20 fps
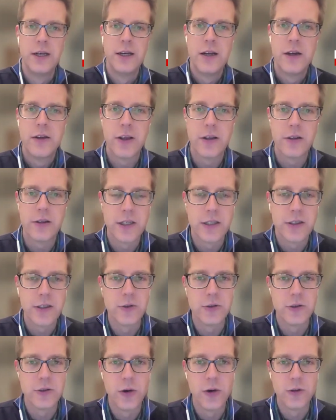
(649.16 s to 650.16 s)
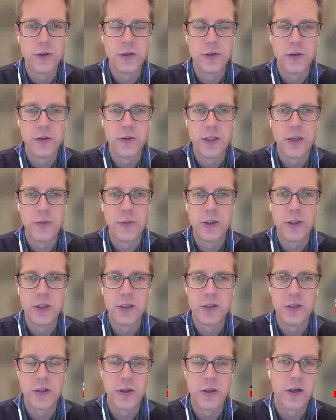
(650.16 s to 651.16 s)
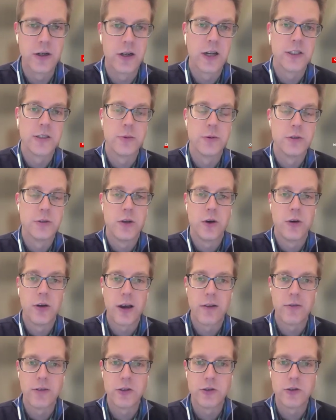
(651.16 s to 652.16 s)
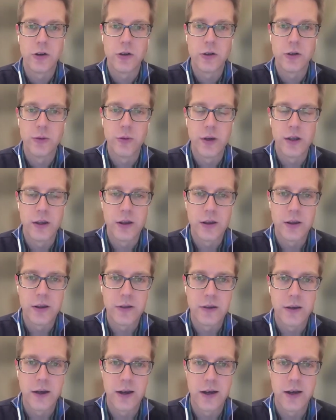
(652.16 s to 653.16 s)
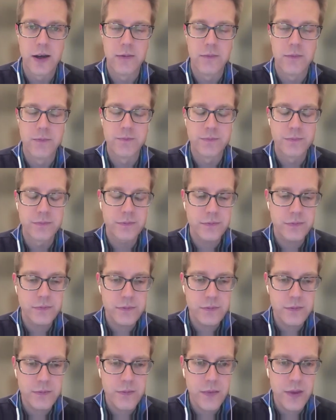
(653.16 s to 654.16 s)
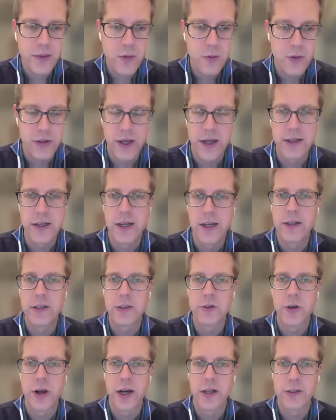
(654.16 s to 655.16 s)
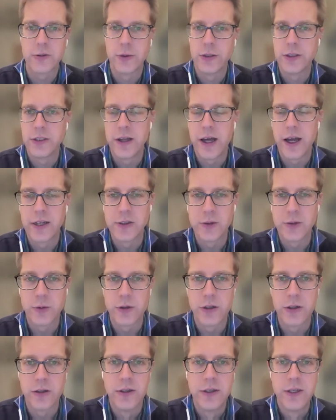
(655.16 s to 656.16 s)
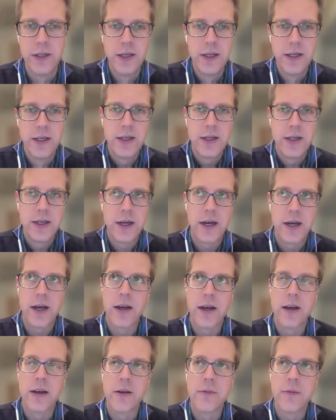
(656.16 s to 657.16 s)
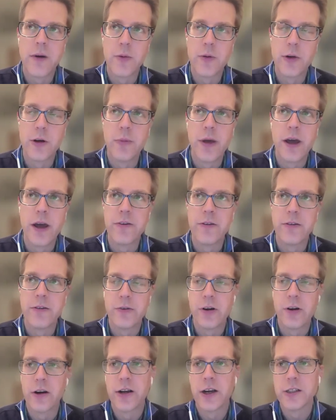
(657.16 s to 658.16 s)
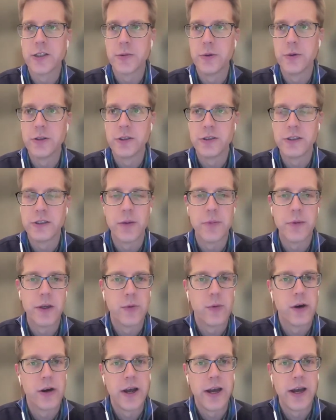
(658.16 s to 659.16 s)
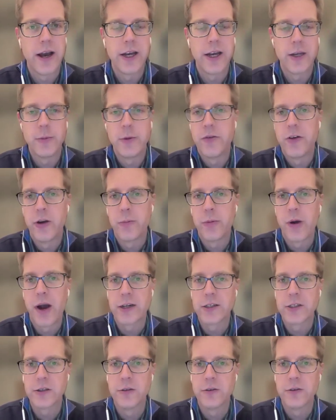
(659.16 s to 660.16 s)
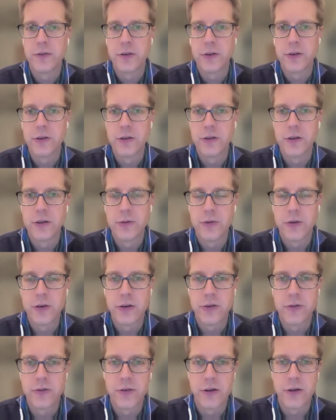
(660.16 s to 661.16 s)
things like those notes or those images so that our customers don't have to struggle with that data extraction. We see that as a real benefit for our customers and something where AI can be very practical for